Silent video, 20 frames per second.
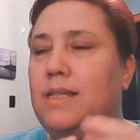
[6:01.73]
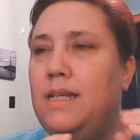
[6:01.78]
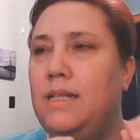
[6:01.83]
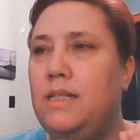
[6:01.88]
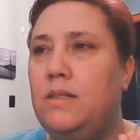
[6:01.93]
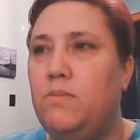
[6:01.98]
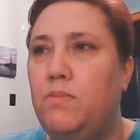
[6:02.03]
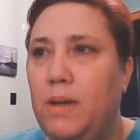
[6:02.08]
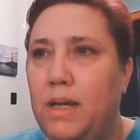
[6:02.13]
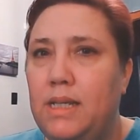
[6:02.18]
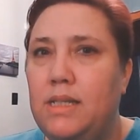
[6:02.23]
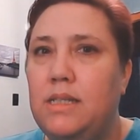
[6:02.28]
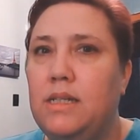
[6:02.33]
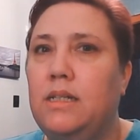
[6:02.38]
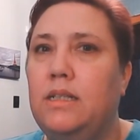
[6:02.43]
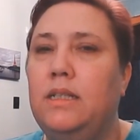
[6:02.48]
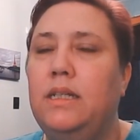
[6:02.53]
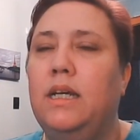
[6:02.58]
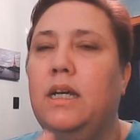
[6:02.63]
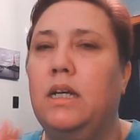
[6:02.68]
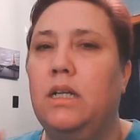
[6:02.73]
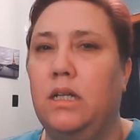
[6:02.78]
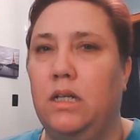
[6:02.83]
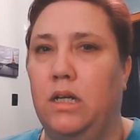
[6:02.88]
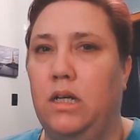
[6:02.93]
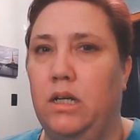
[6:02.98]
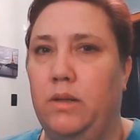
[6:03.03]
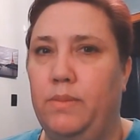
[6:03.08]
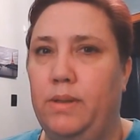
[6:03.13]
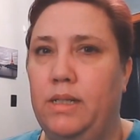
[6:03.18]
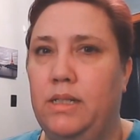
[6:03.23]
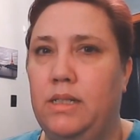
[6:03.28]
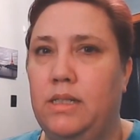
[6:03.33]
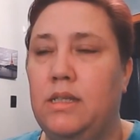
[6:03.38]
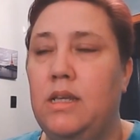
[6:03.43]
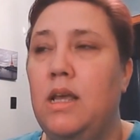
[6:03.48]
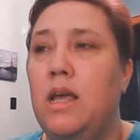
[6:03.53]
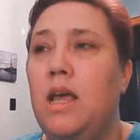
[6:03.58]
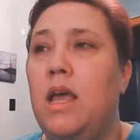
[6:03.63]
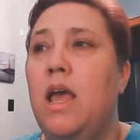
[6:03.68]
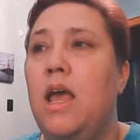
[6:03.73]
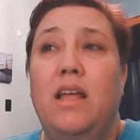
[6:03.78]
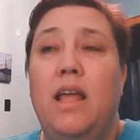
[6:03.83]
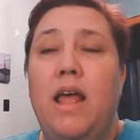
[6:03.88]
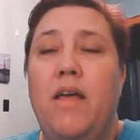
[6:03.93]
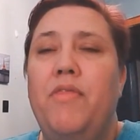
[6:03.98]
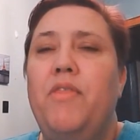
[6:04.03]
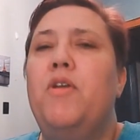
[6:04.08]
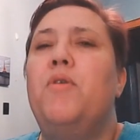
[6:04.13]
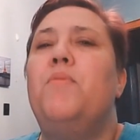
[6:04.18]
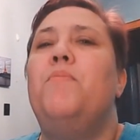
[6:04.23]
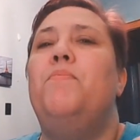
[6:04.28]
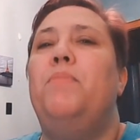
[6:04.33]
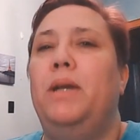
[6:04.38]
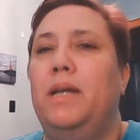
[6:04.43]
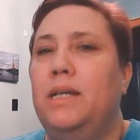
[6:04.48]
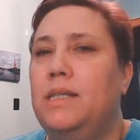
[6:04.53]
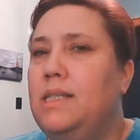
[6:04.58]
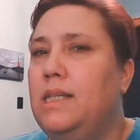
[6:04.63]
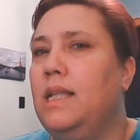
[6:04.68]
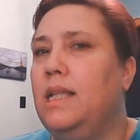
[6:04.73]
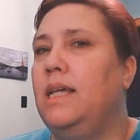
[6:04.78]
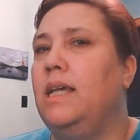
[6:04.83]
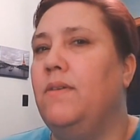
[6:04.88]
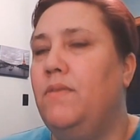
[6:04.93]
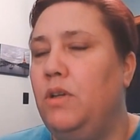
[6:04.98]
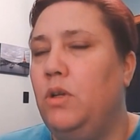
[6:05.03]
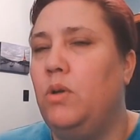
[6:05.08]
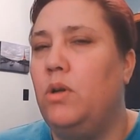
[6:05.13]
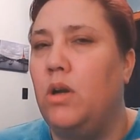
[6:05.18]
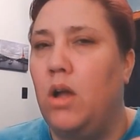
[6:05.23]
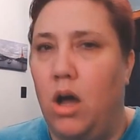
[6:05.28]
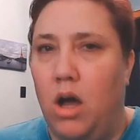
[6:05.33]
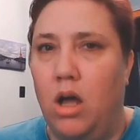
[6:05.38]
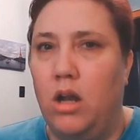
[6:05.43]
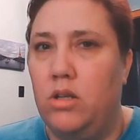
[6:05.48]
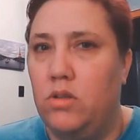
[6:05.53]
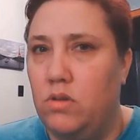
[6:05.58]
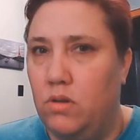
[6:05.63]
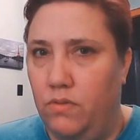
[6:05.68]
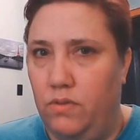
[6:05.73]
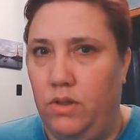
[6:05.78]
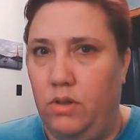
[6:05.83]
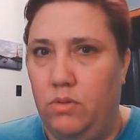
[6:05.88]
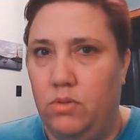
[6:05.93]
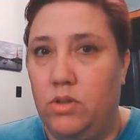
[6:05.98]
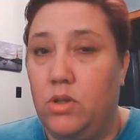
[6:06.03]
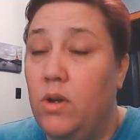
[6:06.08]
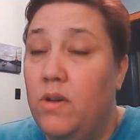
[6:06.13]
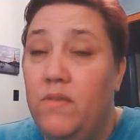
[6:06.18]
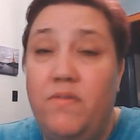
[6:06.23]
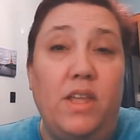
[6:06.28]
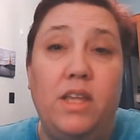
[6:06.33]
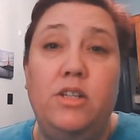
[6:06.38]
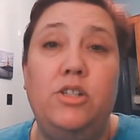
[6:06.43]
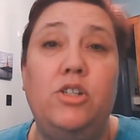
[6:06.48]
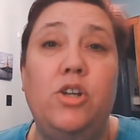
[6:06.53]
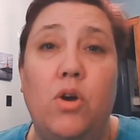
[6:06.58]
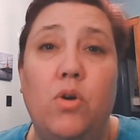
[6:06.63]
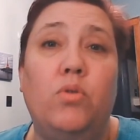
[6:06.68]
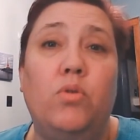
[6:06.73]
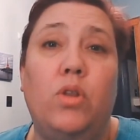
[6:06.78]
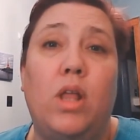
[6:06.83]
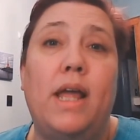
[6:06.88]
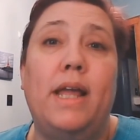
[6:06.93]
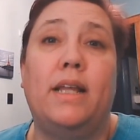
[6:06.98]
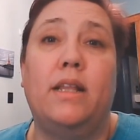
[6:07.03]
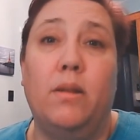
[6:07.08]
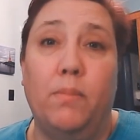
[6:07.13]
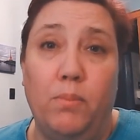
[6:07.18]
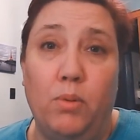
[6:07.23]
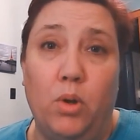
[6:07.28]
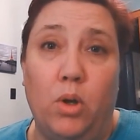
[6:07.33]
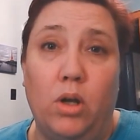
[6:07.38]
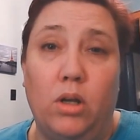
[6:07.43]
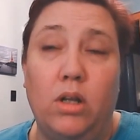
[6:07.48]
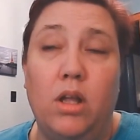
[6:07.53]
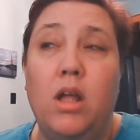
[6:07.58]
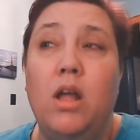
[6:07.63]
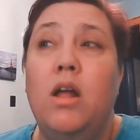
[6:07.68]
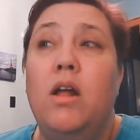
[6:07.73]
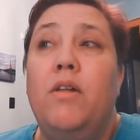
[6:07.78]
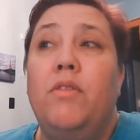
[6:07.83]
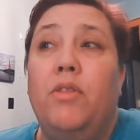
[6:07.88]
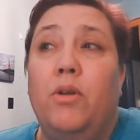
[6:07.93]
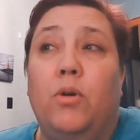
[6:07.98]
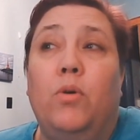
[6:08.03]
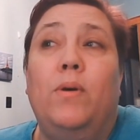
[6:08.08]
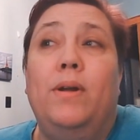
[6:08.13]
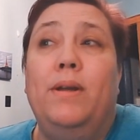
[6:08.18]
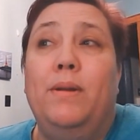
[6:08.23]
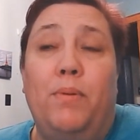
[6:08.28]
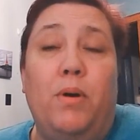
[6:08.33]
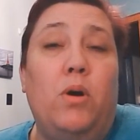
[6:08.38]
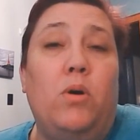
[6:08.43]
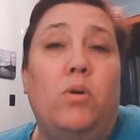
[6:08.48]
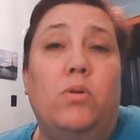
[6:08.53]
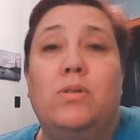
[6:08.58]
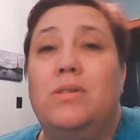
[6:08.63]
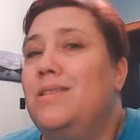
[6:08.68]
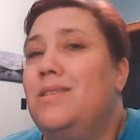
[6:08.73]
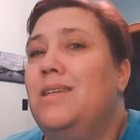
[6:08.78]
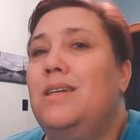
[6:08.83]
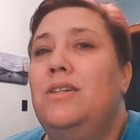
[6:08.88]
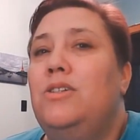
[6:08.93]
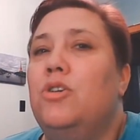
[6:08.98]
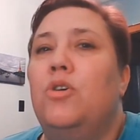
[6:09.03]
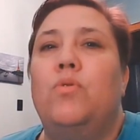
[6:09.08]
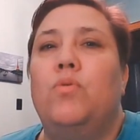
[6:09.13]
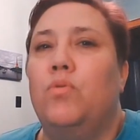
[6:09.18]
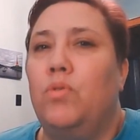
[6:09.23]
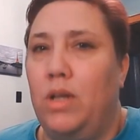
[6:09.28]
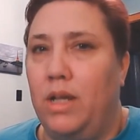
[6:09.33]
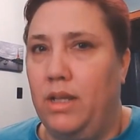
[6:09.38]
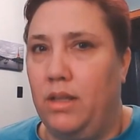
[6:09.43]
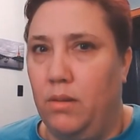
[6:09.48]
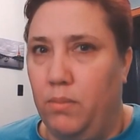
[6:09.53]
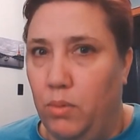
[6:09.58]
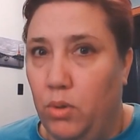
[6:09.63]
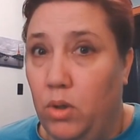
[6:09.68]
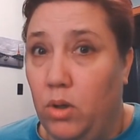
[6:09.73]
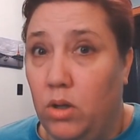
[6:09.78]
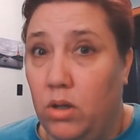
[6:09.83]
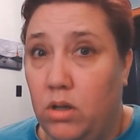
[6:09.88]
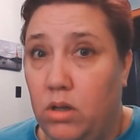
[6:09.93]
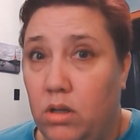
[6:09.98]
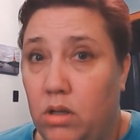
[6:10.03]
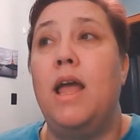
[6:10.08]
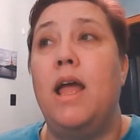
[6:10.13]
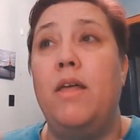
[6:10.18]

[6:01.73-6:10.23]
It's basically anonymous, and they're basically giving you an honest review. So if they don't like the book, they're going to post that they don't like the book.